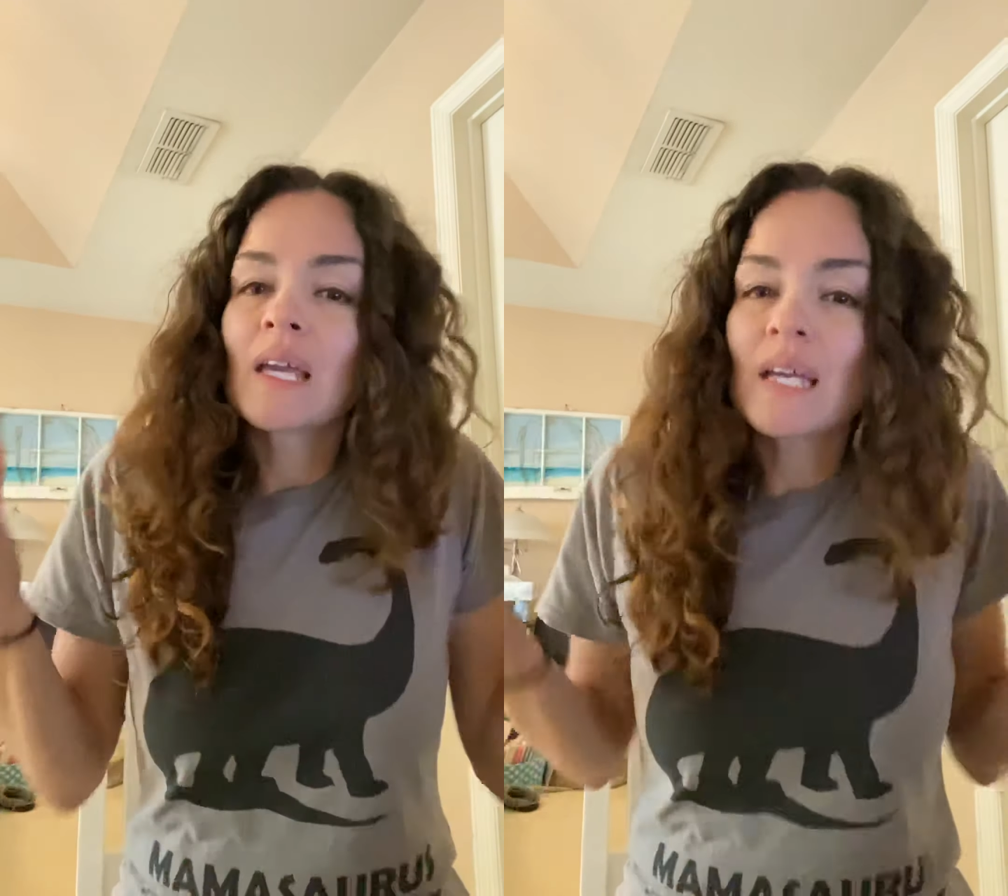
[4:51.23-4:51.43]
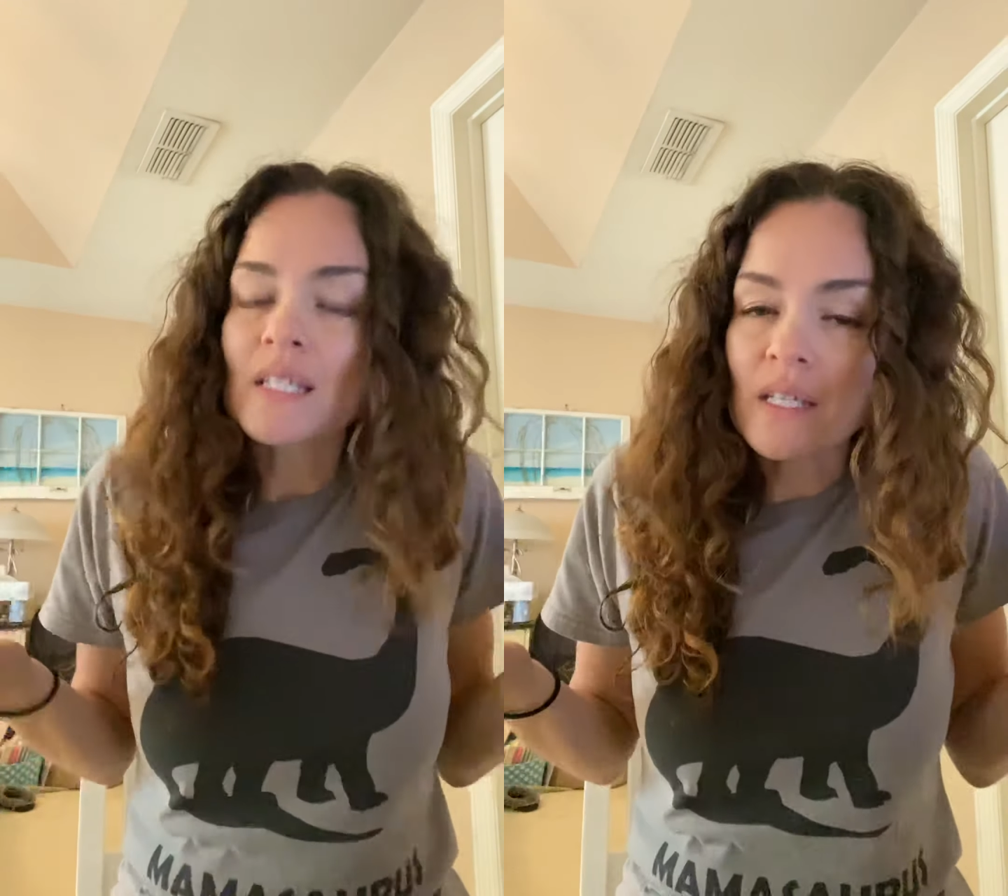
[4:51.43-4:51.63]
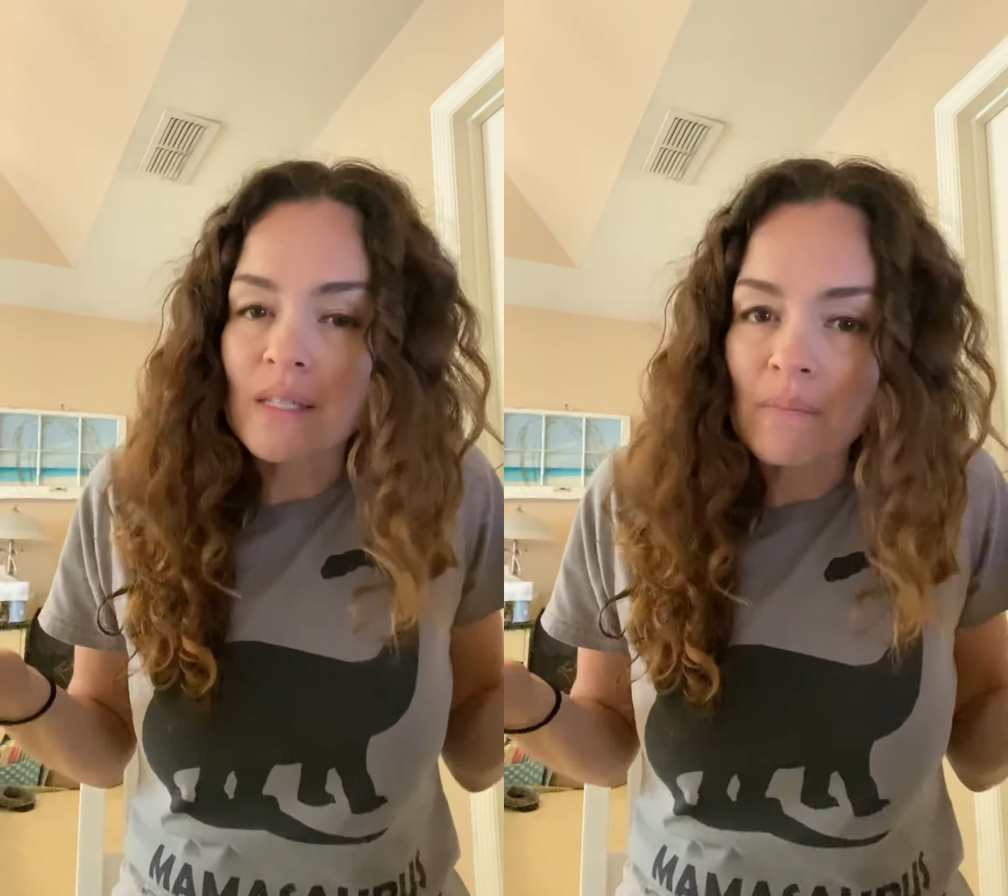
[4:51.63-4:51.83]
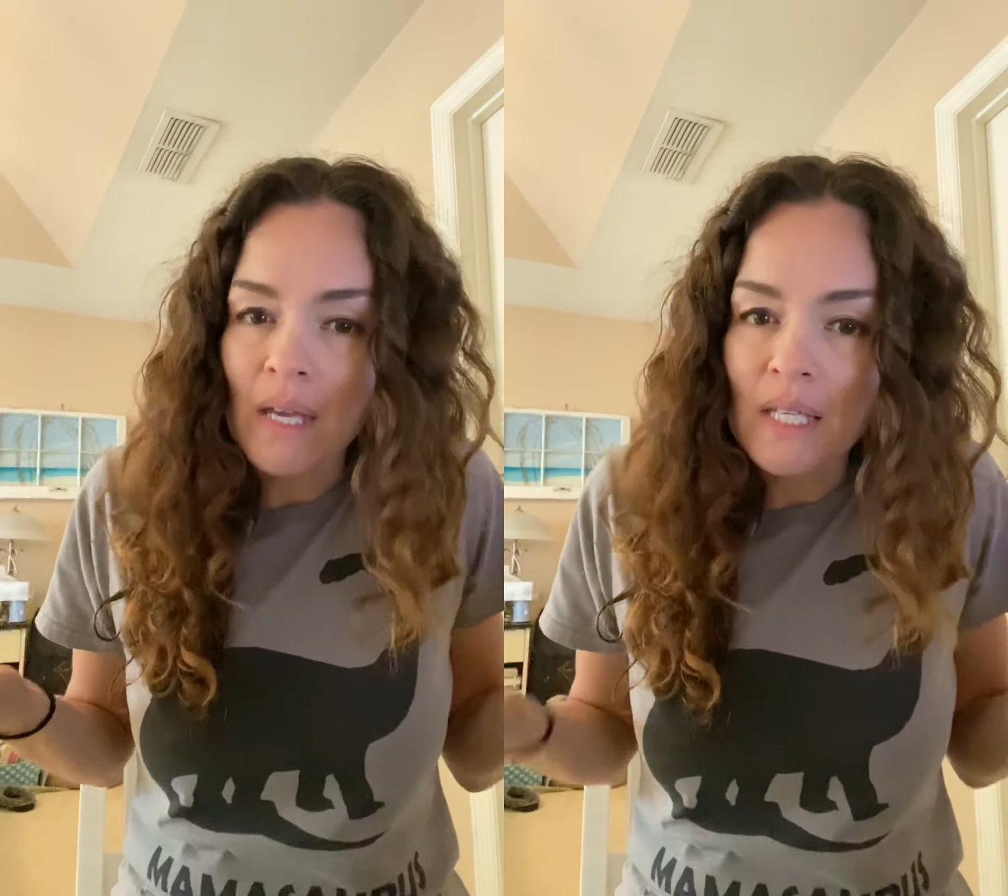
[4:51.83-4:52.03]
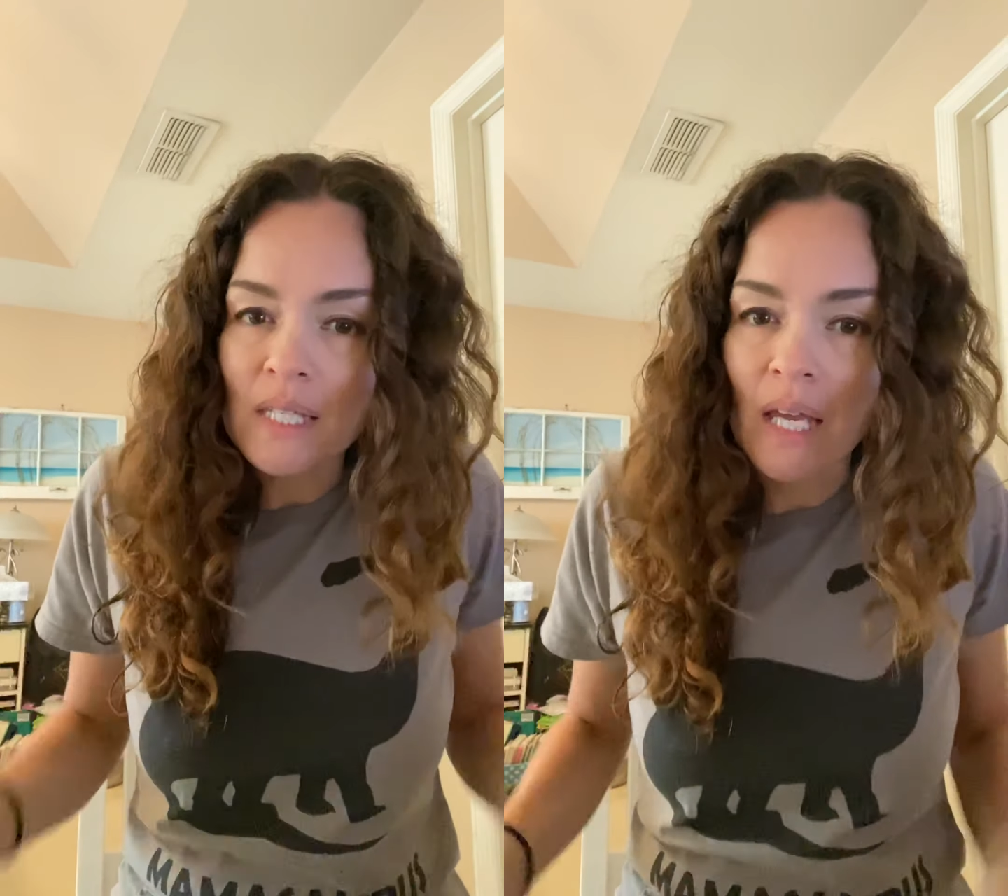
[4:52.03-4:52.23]
And does it
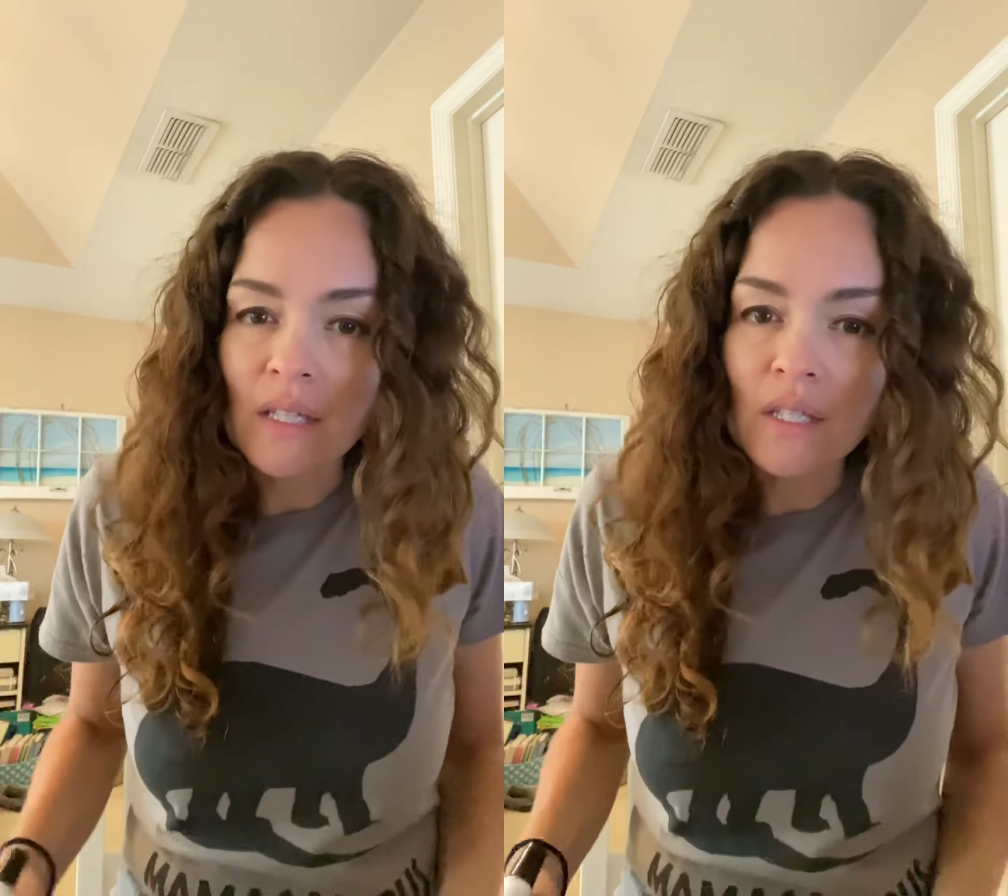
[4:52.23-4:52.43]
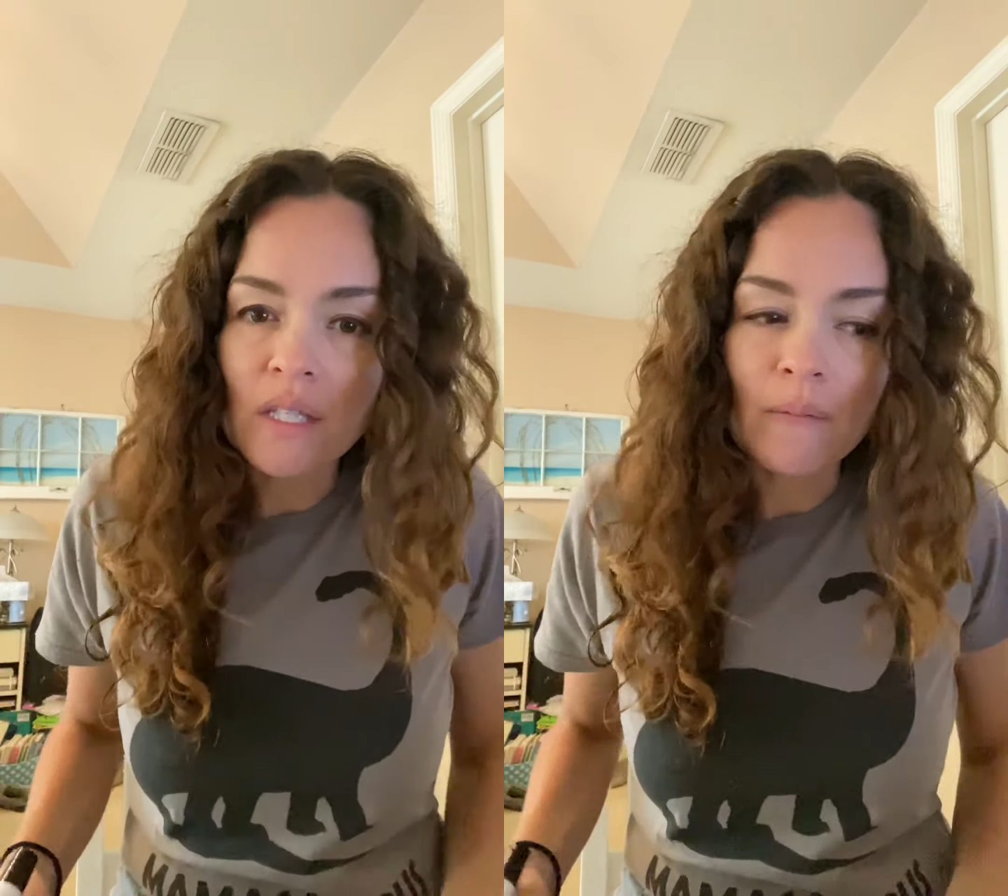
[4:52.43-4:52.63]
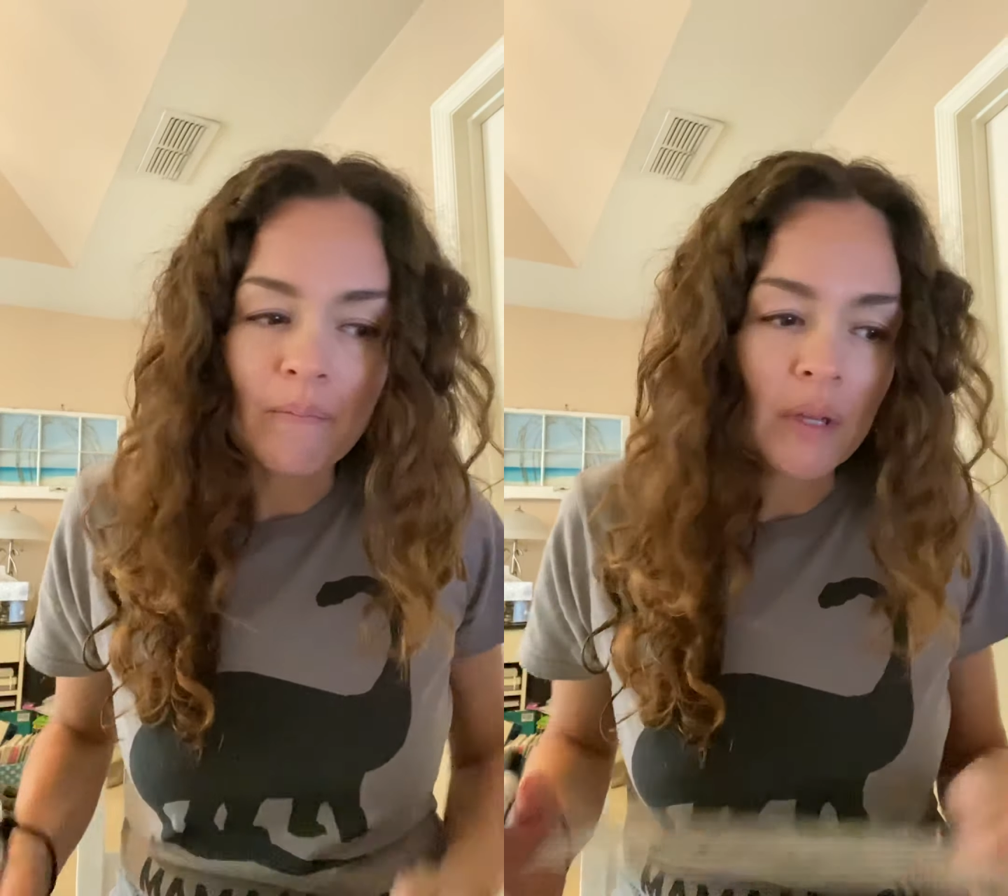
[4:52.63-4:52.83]
make sense?